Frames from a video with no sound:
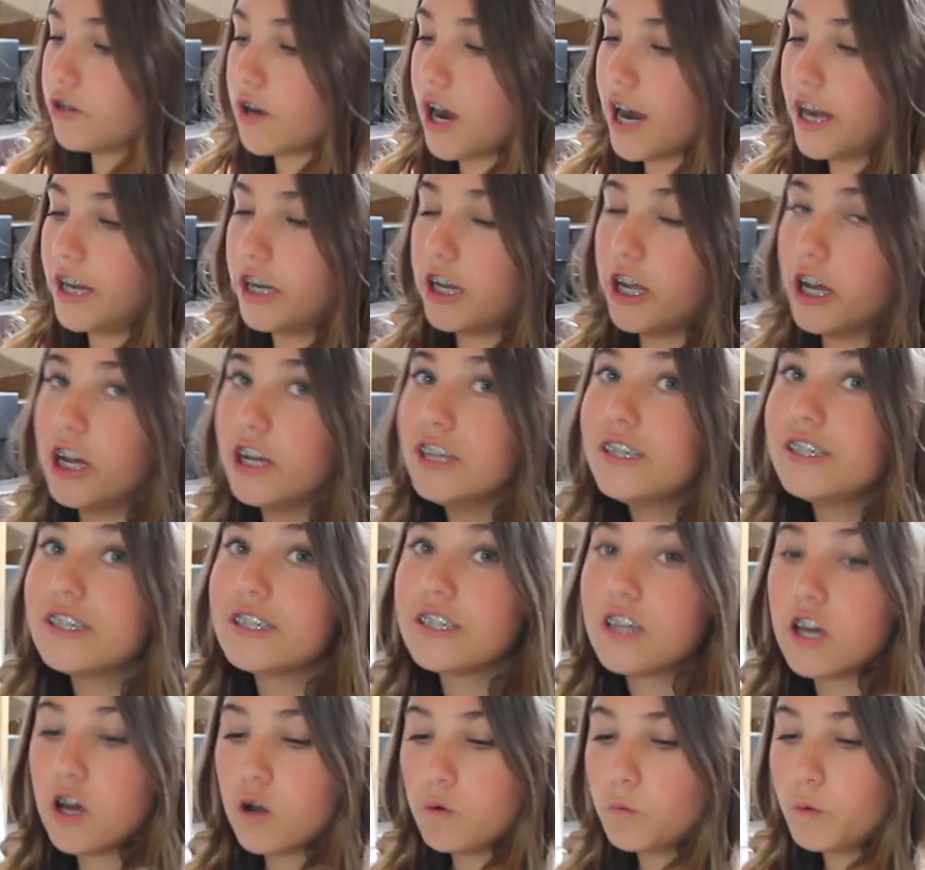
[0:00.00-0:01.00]

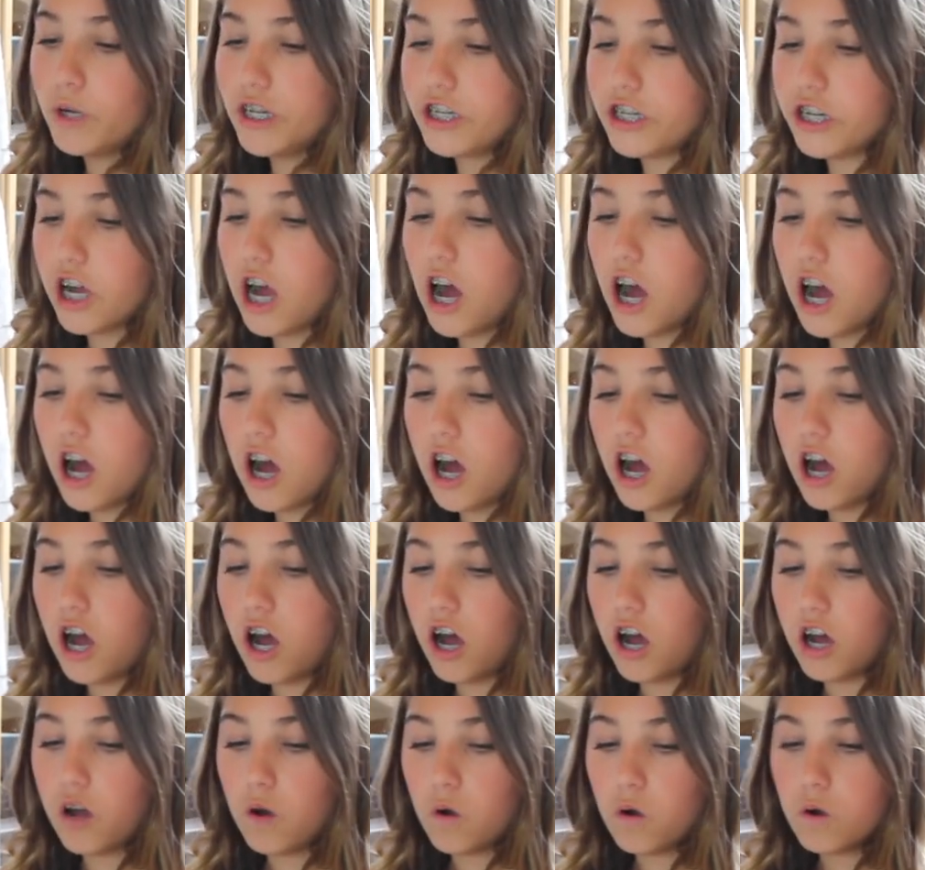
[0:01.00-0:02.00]
trainers, which
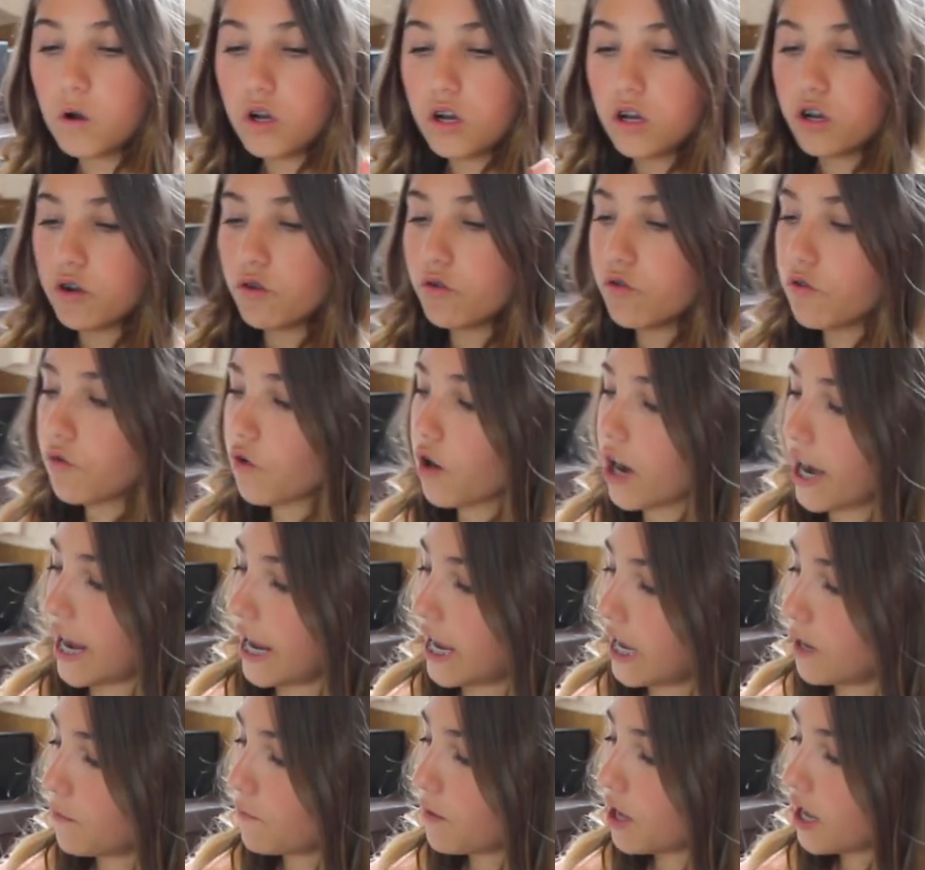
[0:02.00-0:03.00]
are
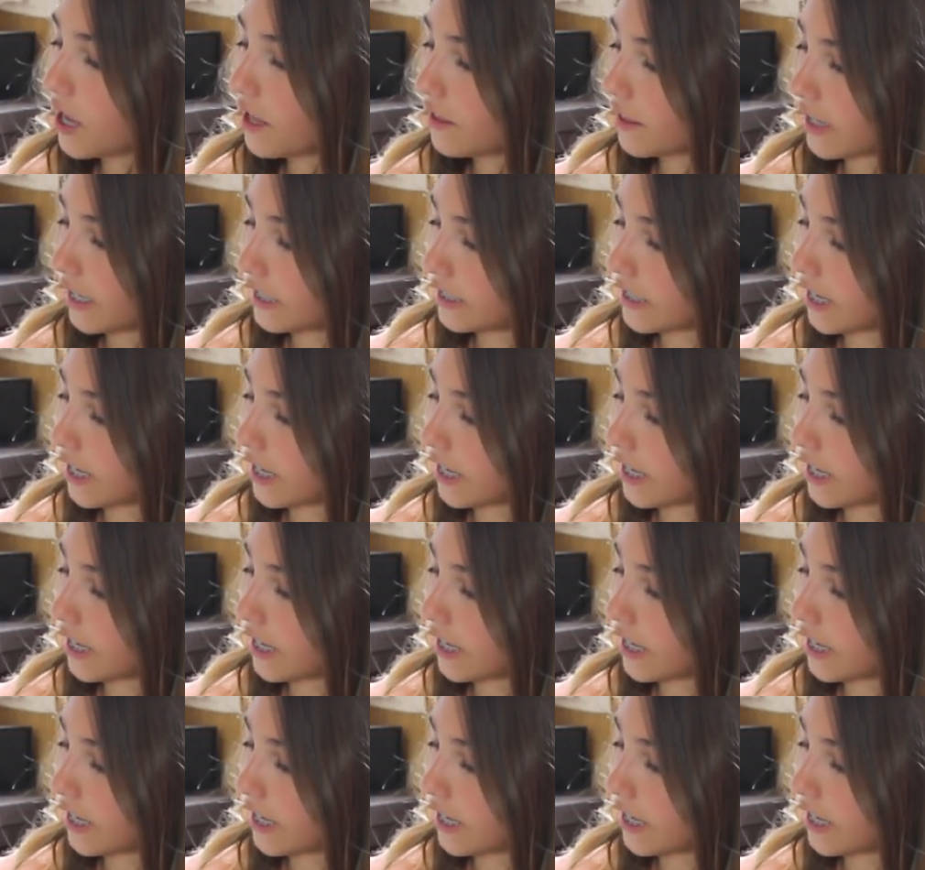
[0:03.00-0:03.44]
cream, they